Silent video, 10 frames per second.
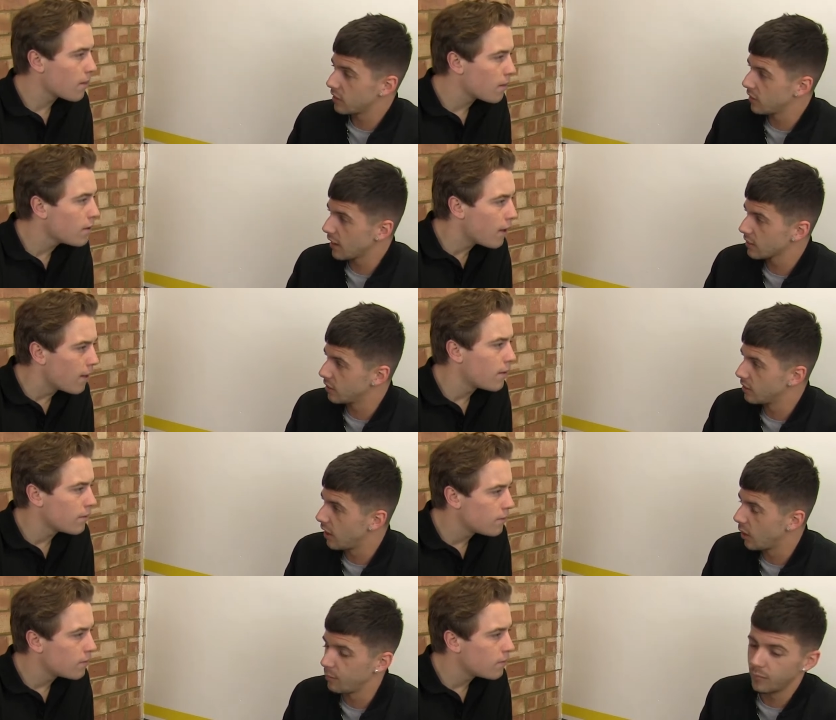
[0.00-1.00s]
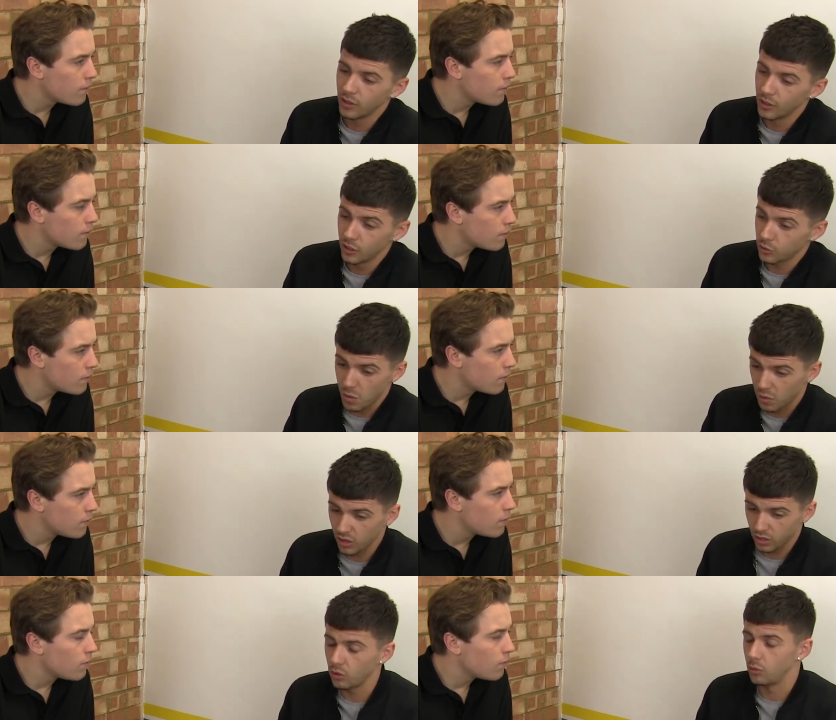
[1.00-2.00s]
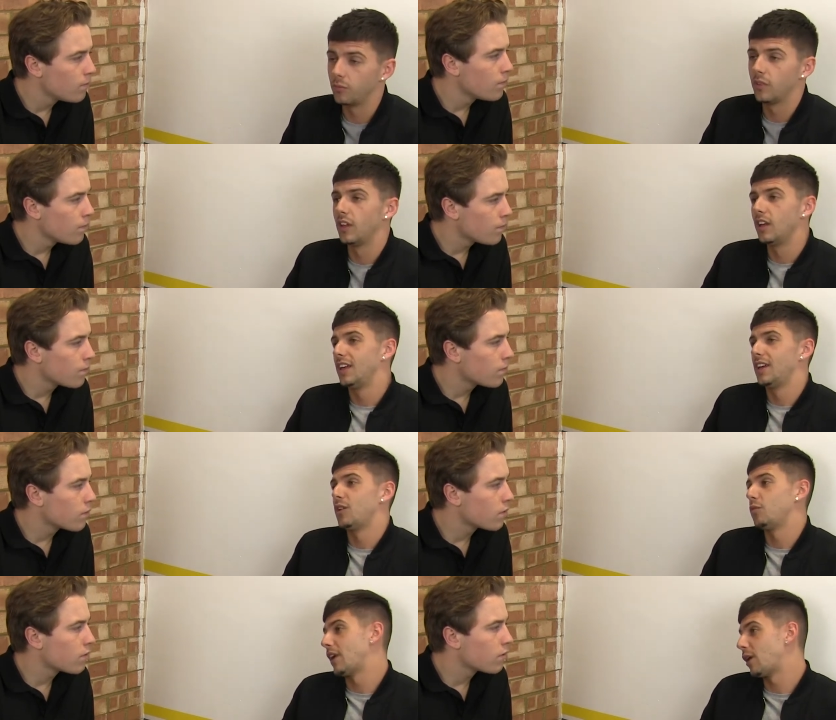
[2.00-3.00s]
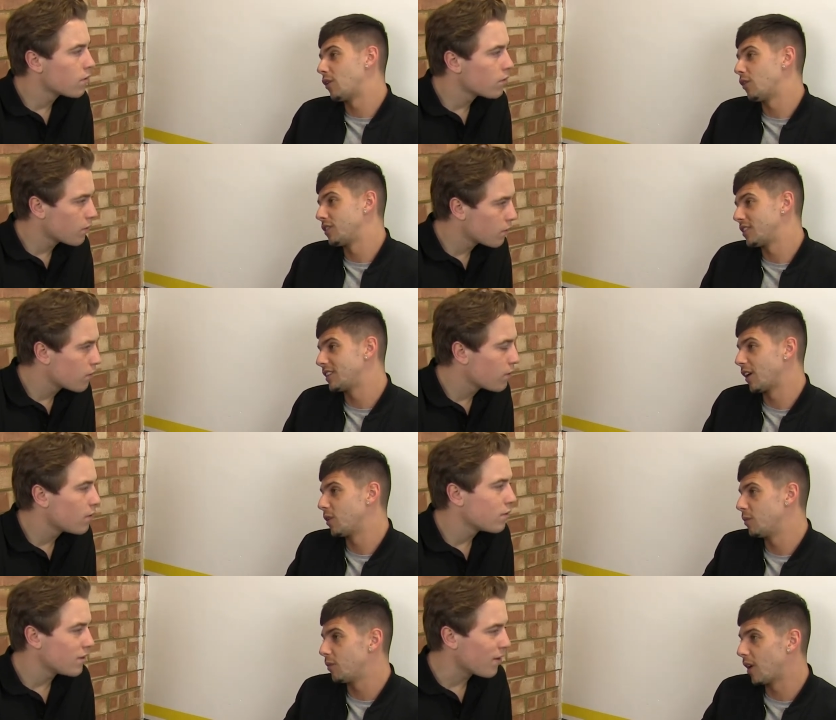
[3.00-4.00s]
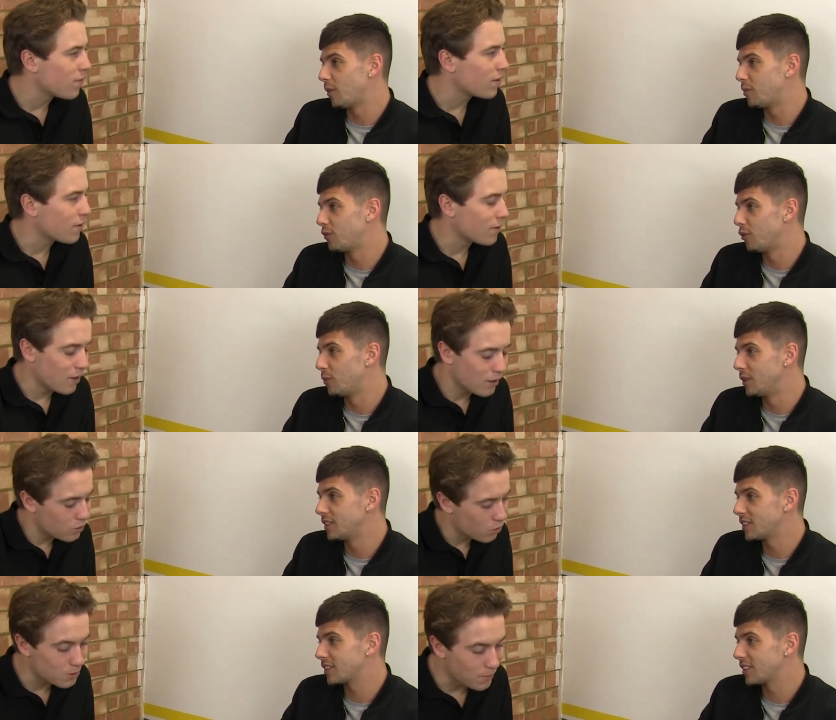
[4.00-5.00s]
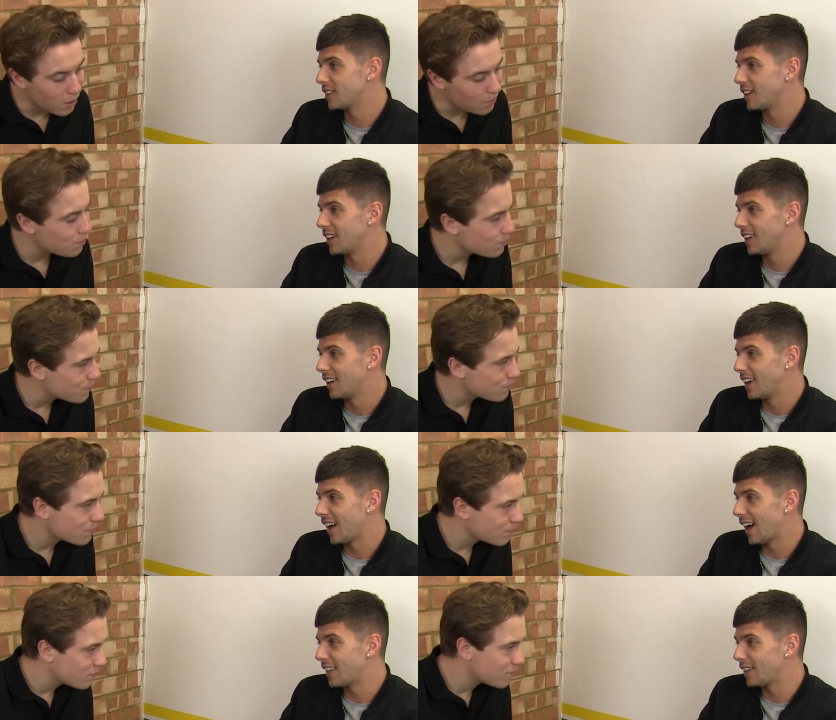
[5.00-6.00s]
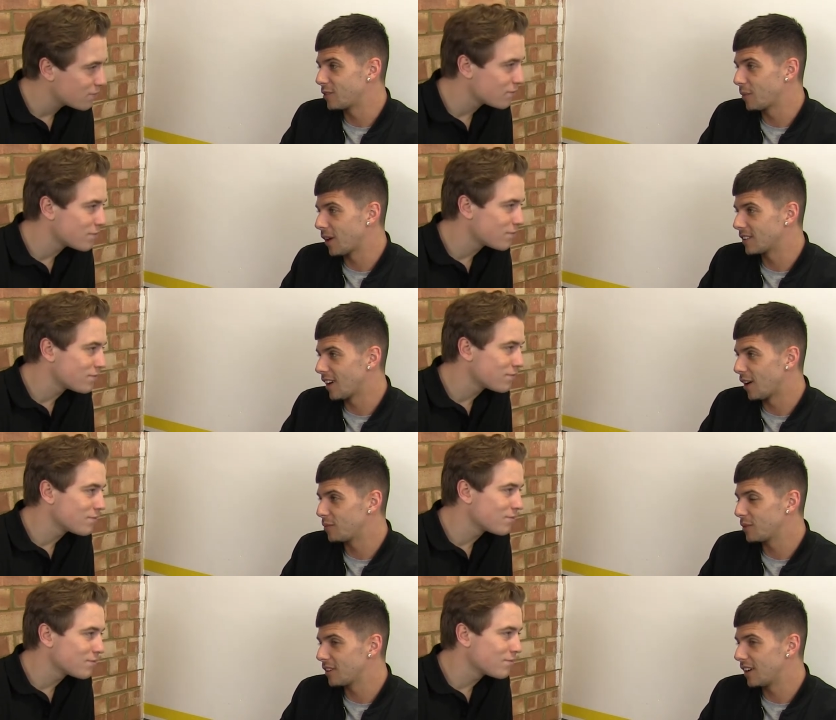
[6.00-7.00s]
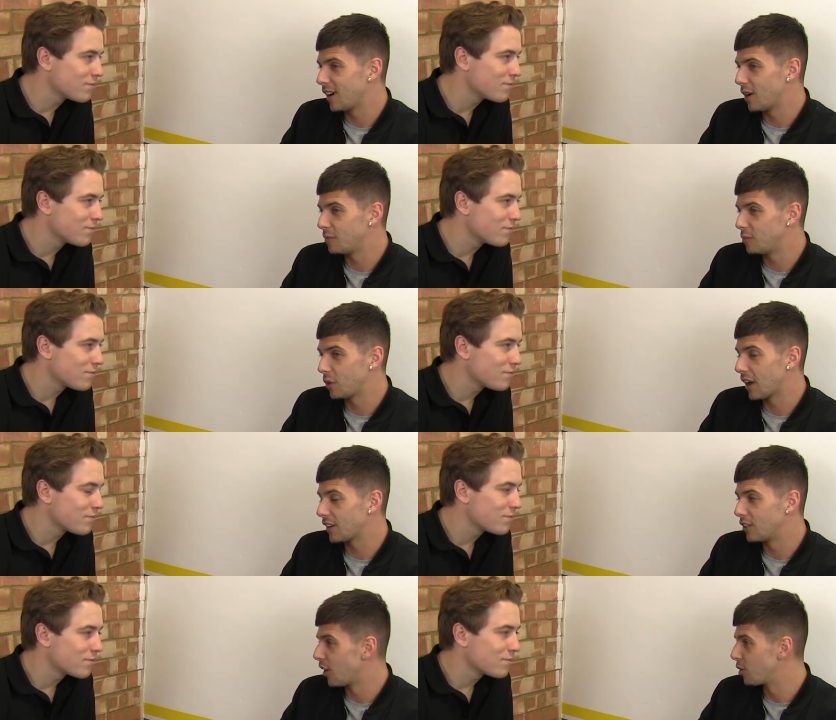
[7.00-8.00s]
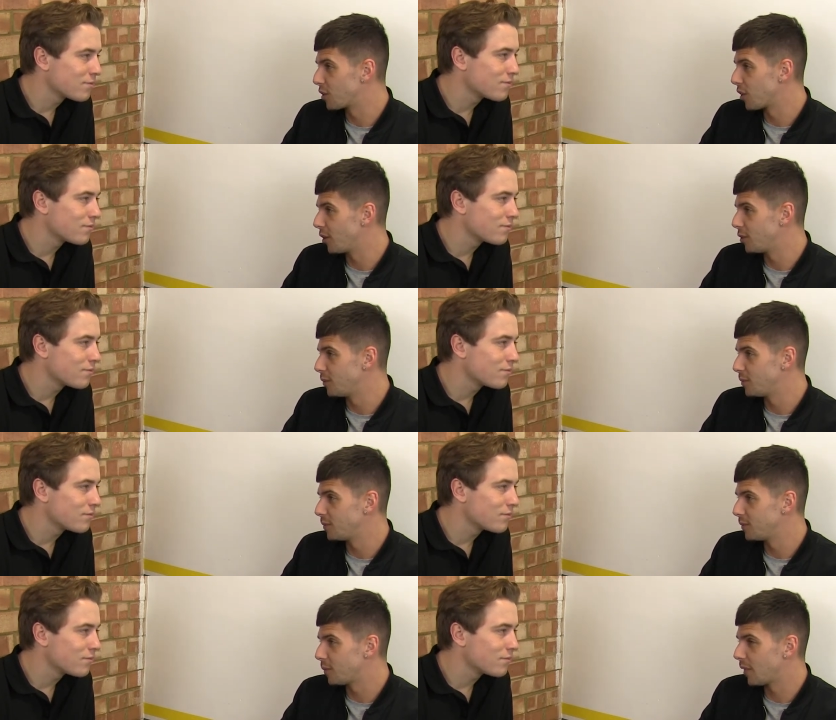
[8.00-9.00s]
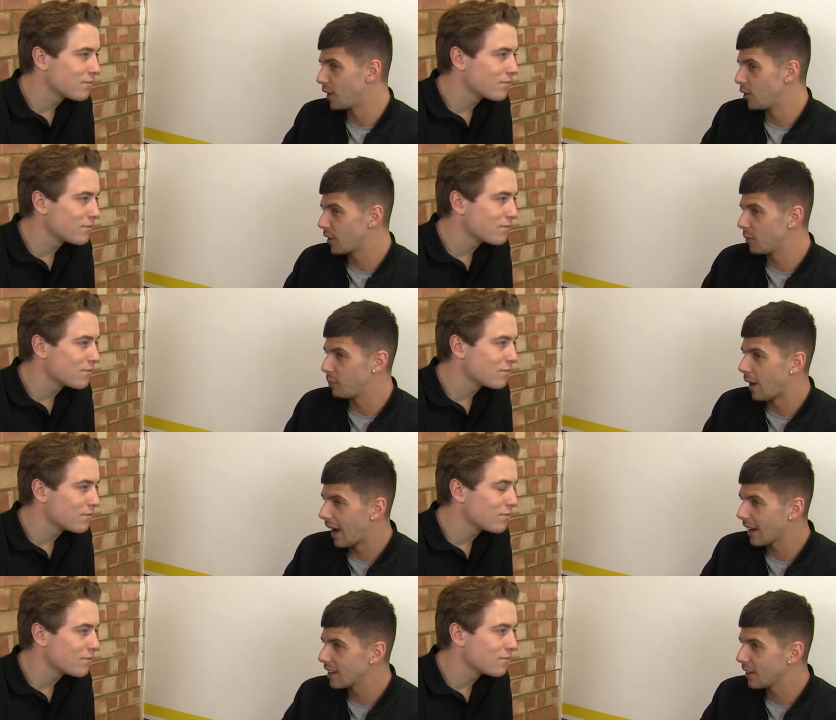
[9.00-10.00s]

Speaker 1: this is excellent. Yeah. So we were like, cool. Went out and obviously done the performance. And they split us up. We had no clue. But then looking back,